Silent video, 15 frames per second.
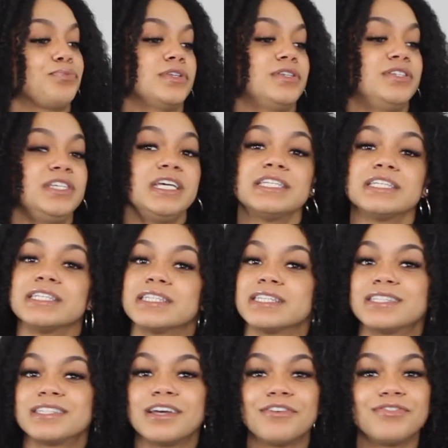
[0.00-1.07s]
seasons and
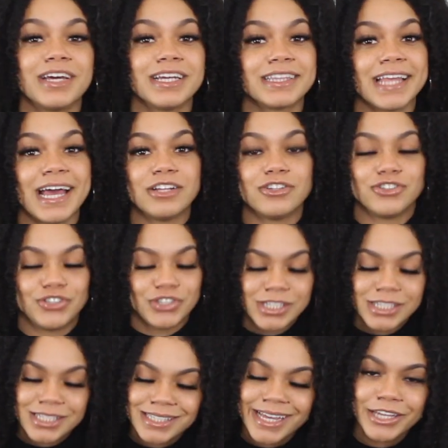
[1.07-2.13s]
stuff like that,
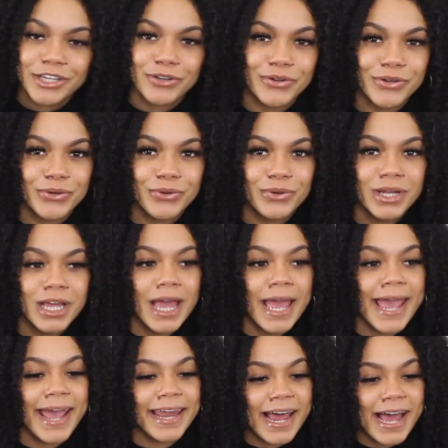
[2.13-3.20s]
just like you do,
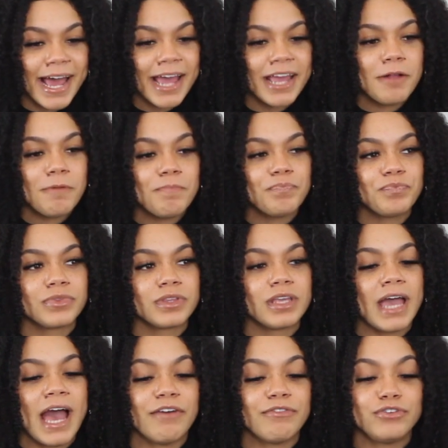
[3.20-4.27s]
and I
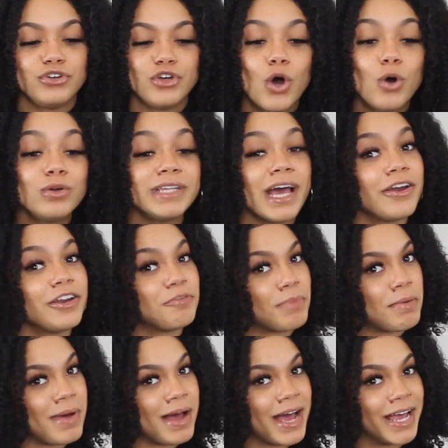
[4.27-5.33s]
have no doubt in
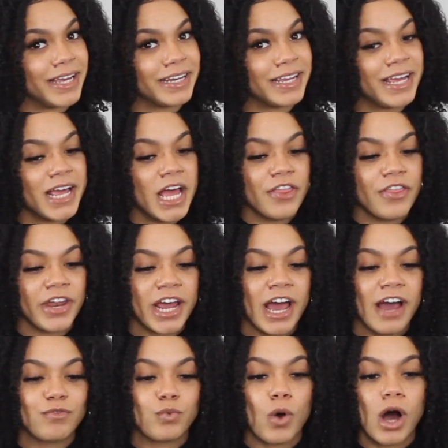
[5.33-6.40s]
my mind that I
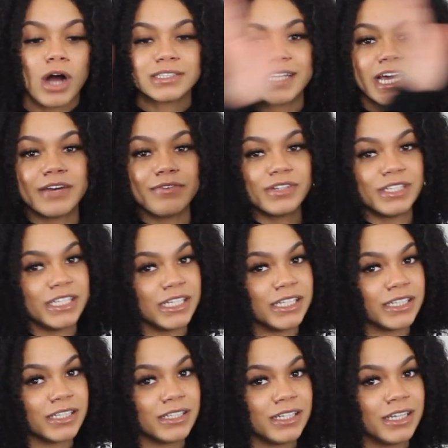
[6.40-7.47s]
have walked out of a
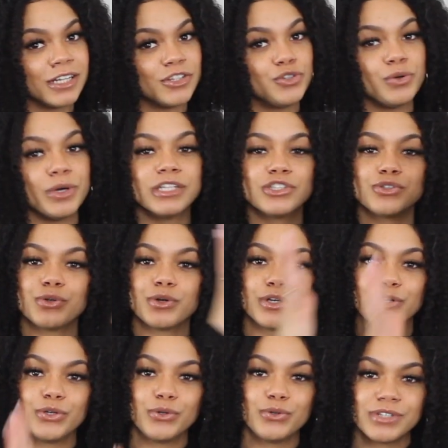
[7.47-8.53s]
season to enter
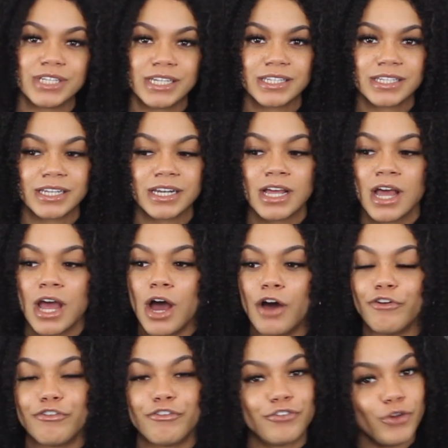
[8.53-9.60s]
a new season
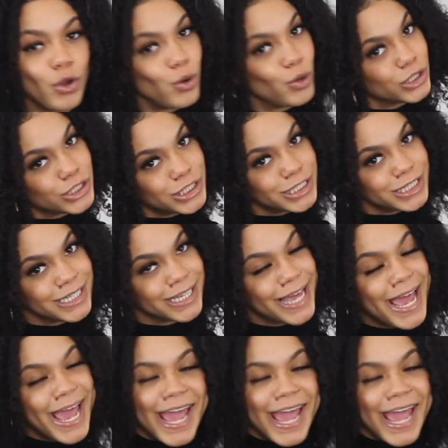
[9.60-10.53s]
of flourishing